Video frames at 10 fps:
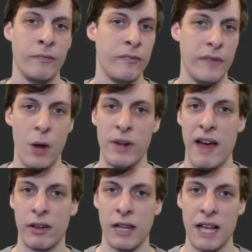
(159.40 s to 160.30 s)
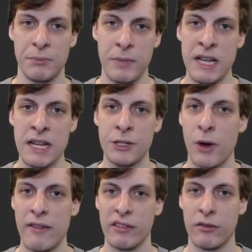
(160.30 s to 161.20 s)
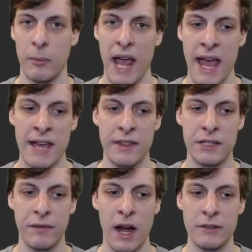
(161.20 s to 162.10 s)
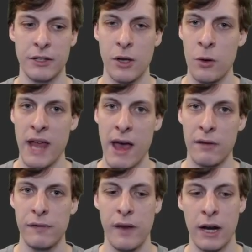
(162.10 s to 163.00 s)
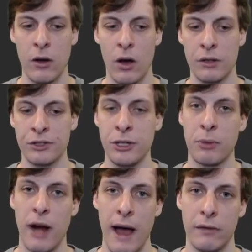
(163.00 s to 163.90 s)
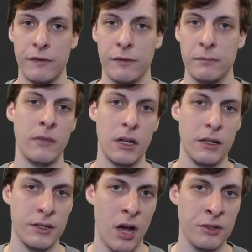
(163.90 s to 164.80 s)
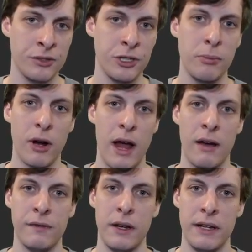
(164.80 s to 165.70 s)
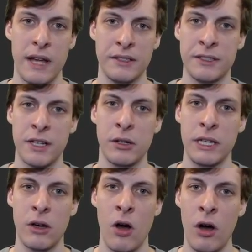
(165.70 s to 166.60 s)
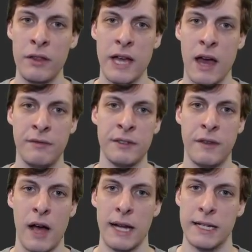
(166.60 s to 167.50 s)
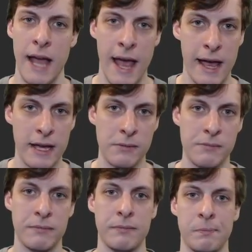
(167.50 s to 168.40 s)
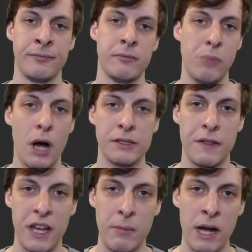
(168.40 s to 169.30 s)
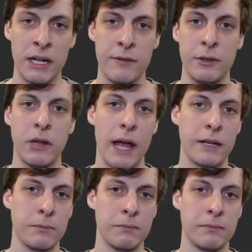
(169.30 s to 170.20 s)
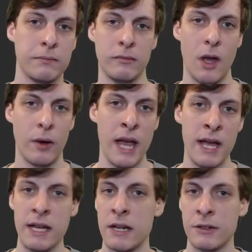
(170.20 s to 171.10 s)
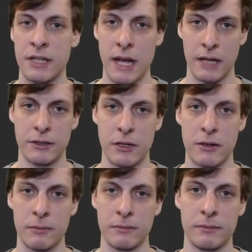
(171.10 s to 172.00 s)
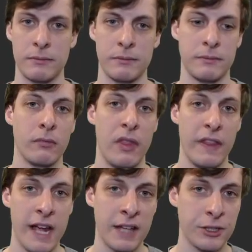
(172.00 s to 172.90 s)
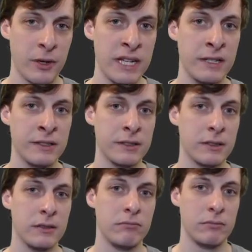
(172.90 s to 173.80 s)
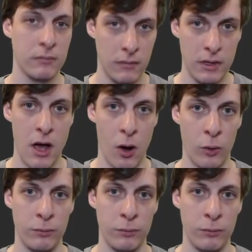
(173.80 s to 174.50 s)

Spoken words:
Then we have a class B deriving from A that defines its own f and calls super f. Does super f necessarily call the f defined in A? Pause and think about it if you'd like. Okay, here's the answer. The answer is no.